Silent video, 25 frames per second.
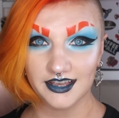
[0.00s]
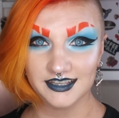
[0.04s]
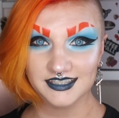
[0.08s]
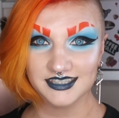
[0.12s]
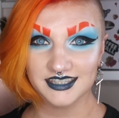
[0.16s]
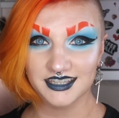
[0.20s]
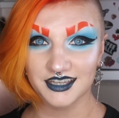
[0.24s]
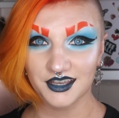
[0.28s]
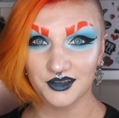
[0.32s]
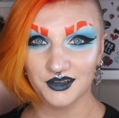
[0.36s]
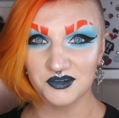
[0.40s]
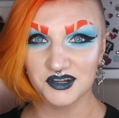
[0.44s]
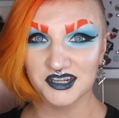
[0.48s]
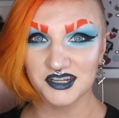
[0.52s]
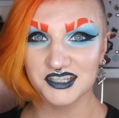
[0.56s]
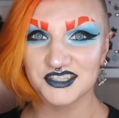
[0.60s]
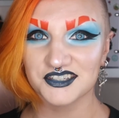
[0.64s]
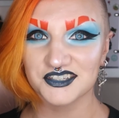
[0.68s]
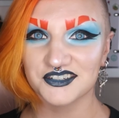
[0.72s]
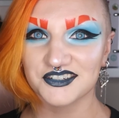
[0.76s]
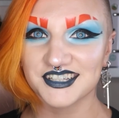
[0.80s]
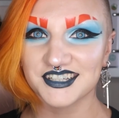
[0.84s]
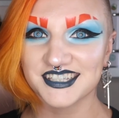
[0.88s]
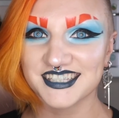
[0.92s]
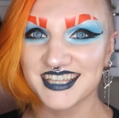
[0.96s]
Thing I want
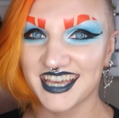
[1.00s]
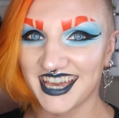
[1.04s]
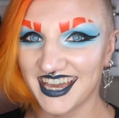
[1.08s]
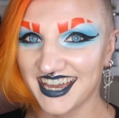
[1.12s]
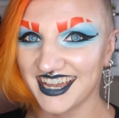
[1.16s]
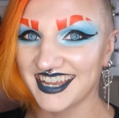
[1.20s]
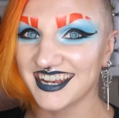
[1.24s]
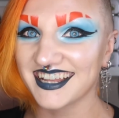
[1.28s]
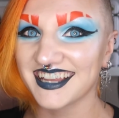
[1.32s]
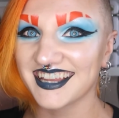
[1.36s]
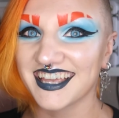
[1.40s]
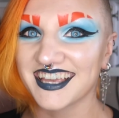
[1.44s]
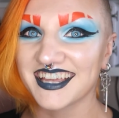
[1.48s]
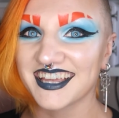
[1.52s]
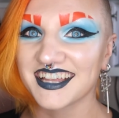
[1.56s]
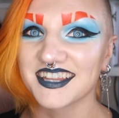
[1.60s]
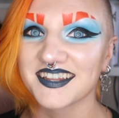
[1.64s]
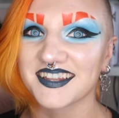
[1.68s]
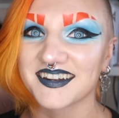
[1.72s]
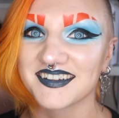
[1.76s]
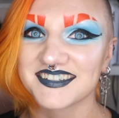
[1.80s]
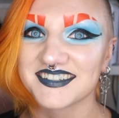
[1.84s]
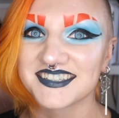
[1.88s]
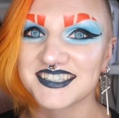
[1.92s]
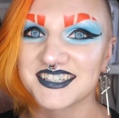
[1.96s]
to do is add like a
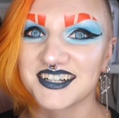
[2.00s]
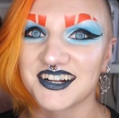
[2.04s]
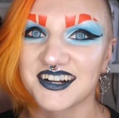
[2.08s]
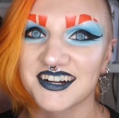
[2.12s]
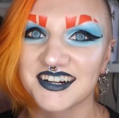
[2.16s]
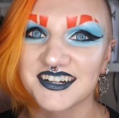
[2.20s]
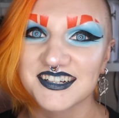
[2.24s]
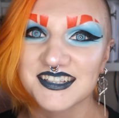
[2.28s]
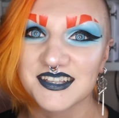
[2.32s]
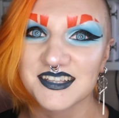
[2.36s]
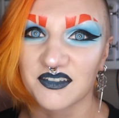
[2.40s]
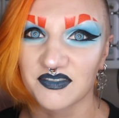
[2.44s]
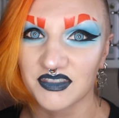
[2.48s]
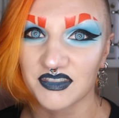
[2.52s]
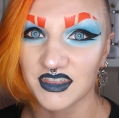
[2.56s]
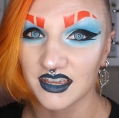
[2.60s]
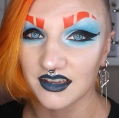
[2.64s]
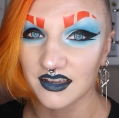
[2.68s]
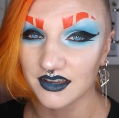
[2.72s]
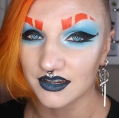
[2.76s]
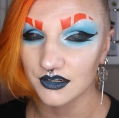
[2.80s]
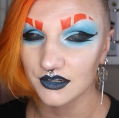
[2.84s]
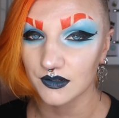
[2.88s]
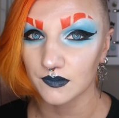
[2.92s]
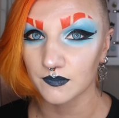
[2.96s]
little star or something
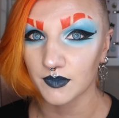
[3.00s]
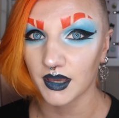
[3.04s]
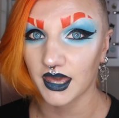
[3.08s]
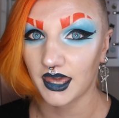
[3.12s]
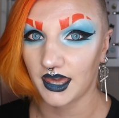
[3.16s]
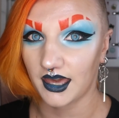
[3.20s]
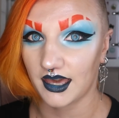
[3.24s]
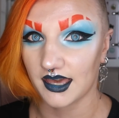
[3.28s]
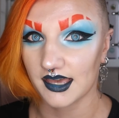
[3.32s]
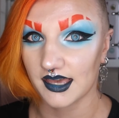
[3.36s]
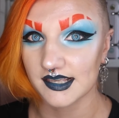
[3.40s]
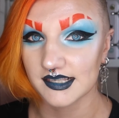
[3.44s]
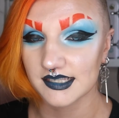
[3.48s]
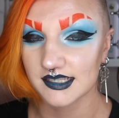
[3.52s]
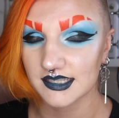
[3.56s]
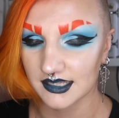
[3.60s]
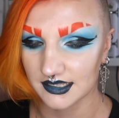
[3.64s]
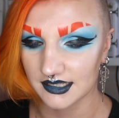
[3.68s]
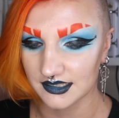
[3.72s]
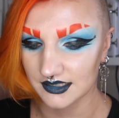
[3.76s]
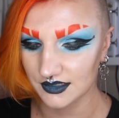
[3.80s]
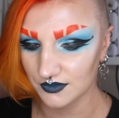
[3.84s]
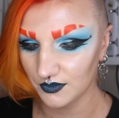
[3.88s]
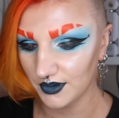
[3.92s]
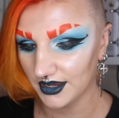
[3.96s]
under my eyes,
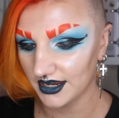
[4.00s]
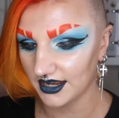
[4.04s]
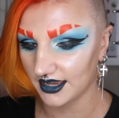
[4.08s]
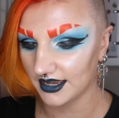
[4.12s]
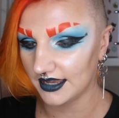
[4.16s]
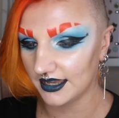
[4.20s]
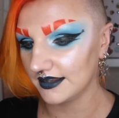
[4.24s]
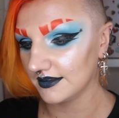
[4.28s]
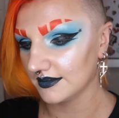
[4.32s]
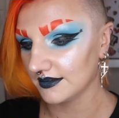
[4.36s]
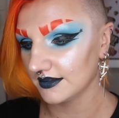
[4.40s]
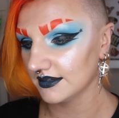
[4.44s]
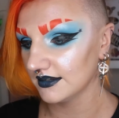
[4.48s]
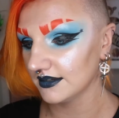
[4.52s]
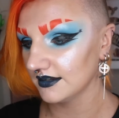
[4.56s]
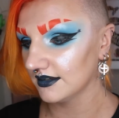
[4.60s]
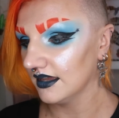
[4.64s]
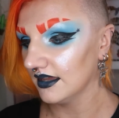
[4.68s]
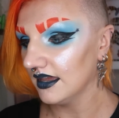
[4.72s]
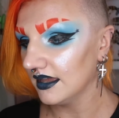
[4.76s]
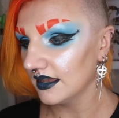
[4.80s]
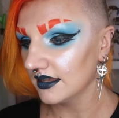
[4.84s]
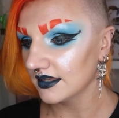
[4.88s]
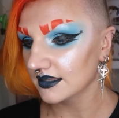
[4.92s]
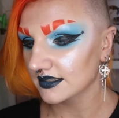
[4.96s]
because why not?
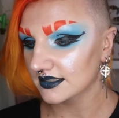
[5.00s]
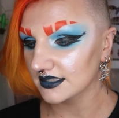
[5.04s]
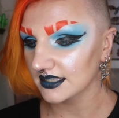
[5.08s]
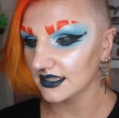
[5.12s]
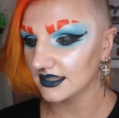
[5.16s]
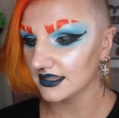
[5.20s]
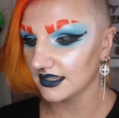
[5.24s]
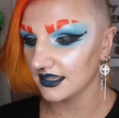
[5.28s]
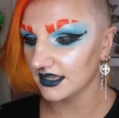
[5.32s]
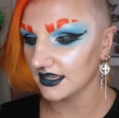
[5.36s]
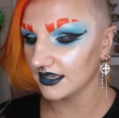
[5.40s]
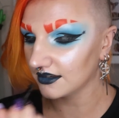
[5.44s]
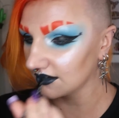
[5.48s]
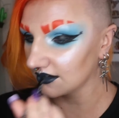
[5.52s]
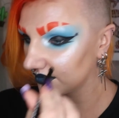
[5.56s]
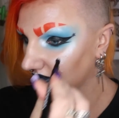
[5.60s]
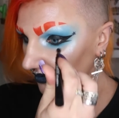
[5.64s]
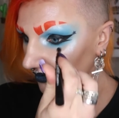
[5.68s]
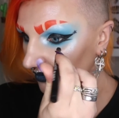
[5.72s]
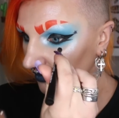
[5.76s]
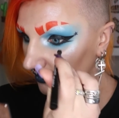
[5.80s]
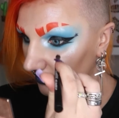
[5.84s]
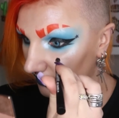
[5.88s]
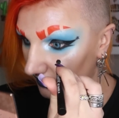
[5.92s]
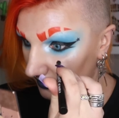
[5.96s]
It's like the
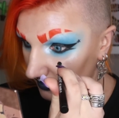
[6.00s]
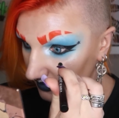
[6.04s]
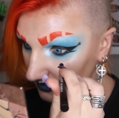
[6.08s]
e-girl look,